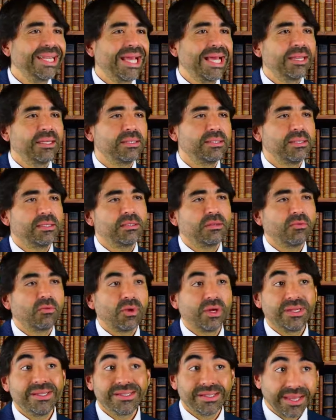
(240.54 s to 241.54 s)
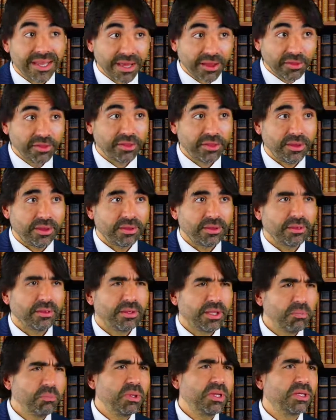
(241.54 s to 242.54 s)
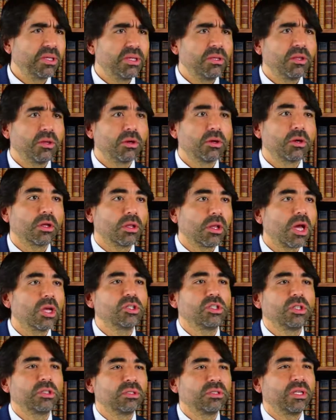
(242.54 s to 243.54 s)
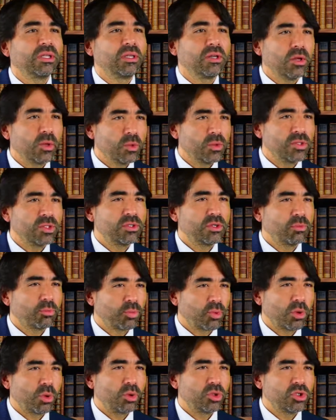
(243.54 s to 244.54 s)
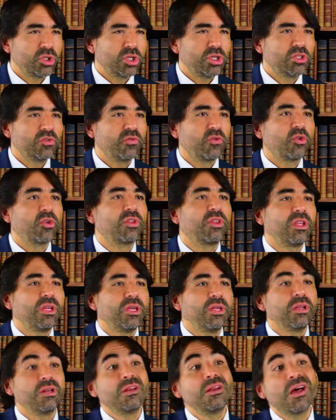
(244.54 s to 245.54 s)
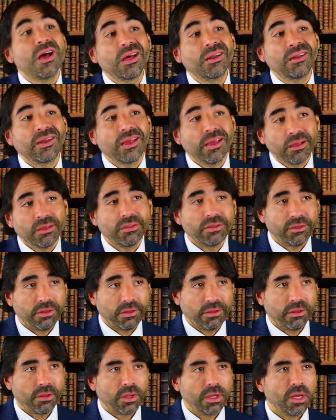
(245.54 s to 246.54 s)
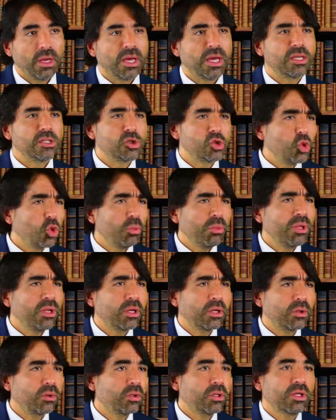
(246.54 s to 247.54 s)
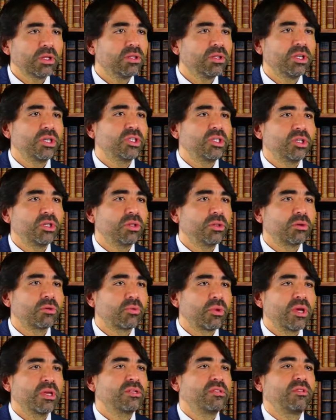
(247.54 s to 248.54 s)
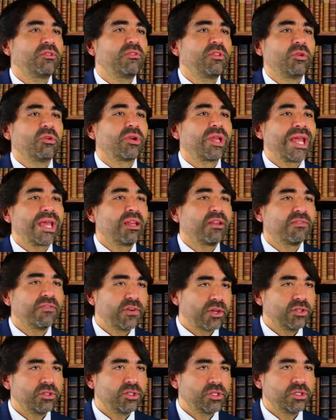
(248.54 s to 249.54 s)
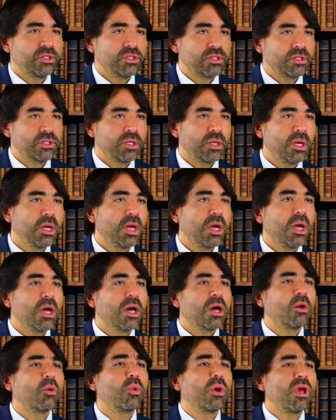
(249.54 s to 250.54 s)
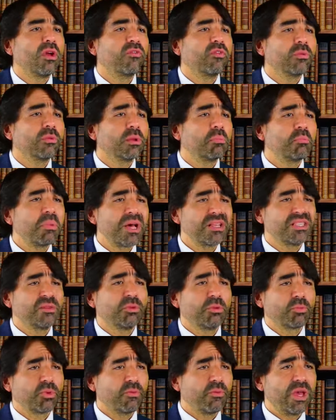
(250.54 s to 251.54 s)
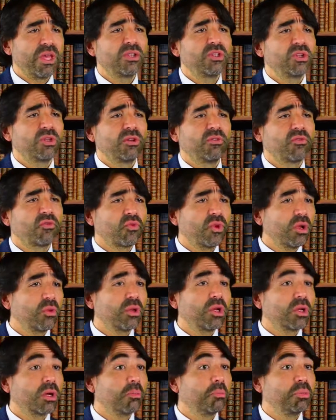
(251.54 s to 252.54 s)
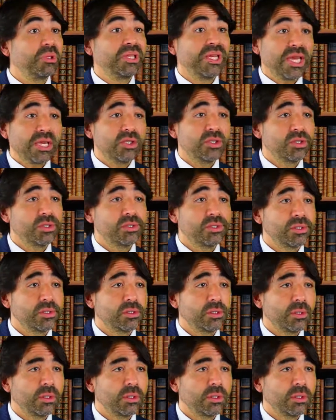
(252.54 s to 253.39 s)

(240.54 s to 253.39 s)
analysis of what is healthy. Typically, the oncological diagnosis approach is for the non-healthy, assuming a good condition the rest of the organic functions, away from the possible prevention of frequent complications.